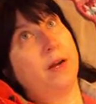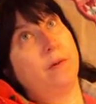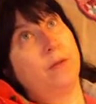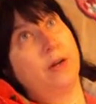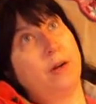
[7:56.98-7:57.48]

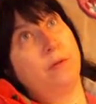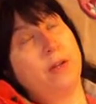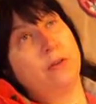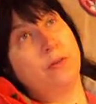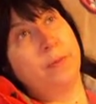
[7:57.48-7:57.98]
line when I
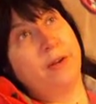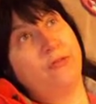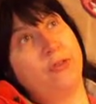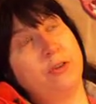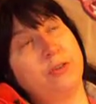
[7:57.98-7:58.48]
went through
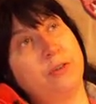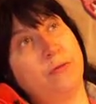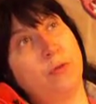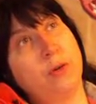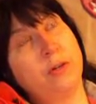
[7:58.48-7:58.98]
my
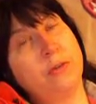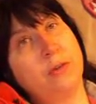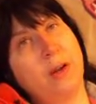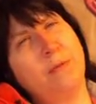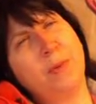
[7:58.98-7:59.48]
first divorce.